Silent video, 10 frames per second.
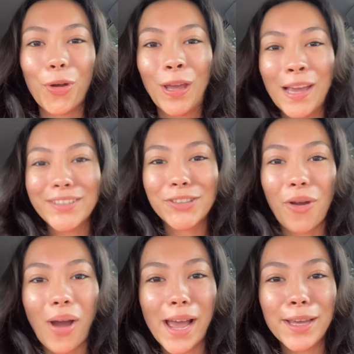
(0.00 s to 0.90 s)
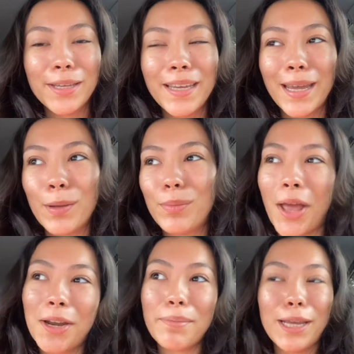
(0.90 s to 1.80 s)
Okay, so I am
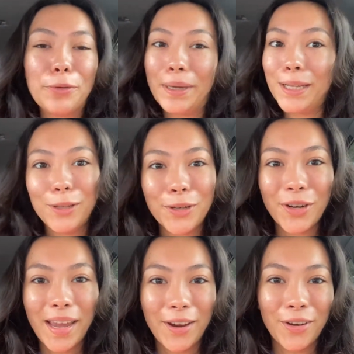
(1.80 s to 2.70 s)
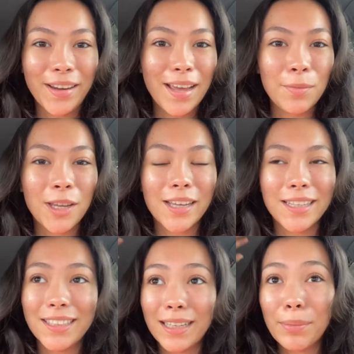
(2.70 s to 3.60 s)
not in my regular area
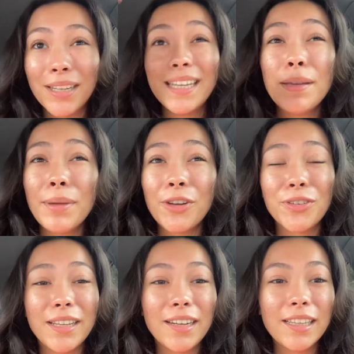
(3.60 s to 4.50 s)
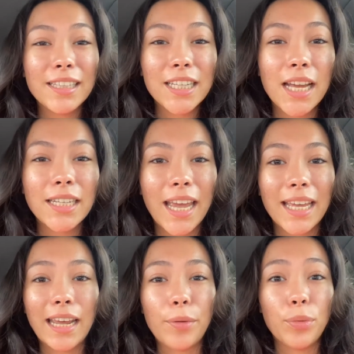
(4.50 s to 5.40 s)
because I'm gonna get microneedling done,
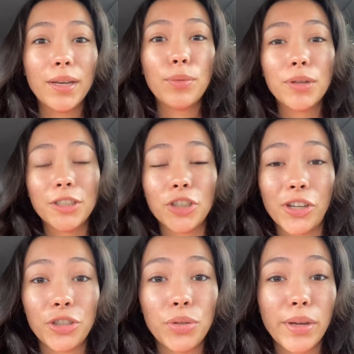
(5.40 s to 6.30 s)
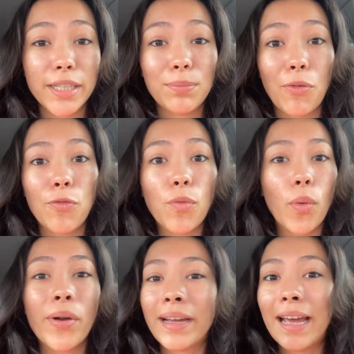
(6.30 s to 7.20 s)
and I really want to talk to you guys
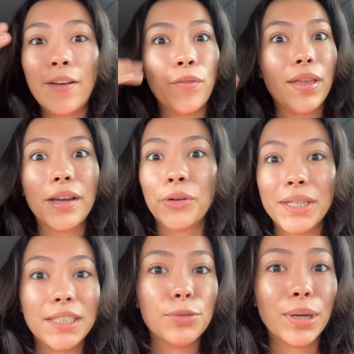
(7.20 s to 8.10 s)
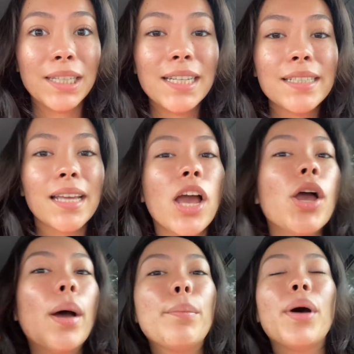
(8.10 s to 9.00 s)
before I have that crazy redness.
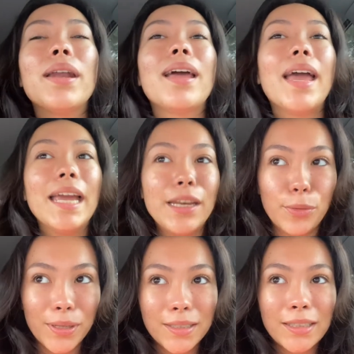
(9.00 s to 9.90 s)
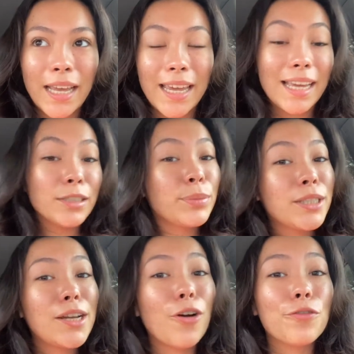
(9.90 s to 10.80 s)
But anyways, it has
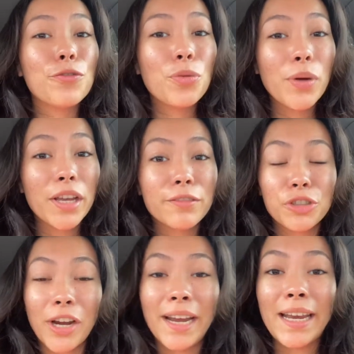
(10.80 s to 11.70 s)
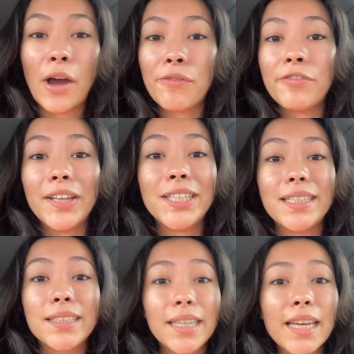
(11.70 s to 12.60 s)
been a full week of trying out
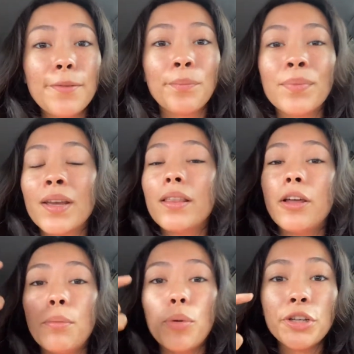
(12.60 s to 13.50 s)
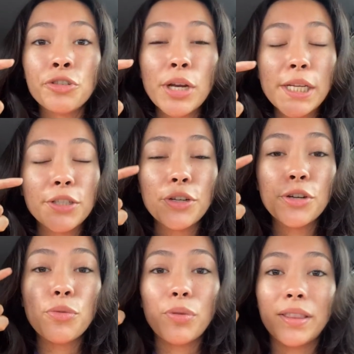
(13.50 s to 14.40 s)
Fenty Skin, the
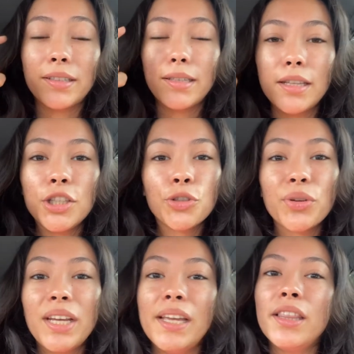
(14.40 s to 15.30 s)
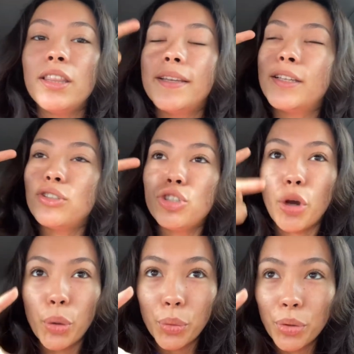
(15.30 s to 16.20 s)
moisturizer with the sunscreen, the
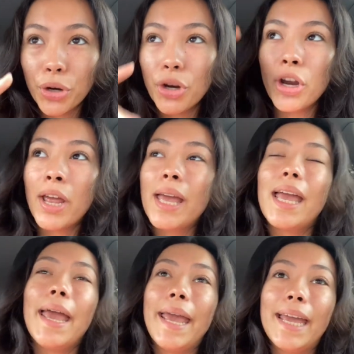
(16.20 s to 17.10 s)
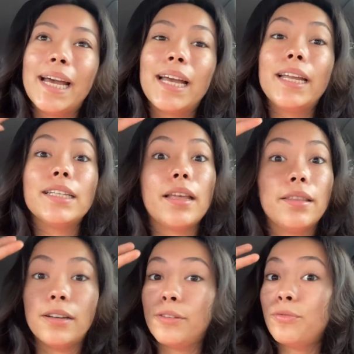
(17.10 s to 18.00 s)
toner, and
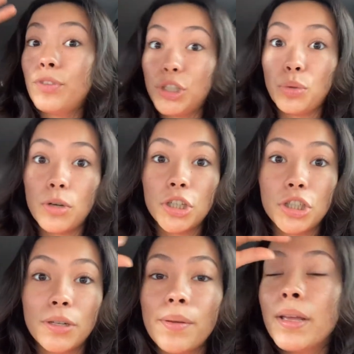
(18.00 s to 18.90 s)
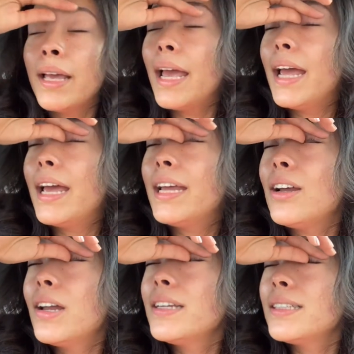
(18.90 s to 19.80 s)
the facial wash. And
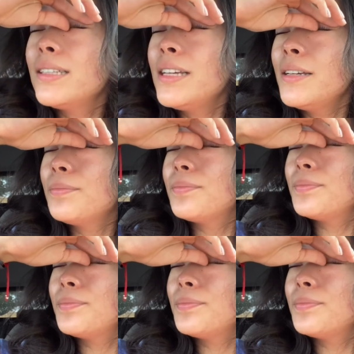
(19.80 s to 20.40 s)
honestly,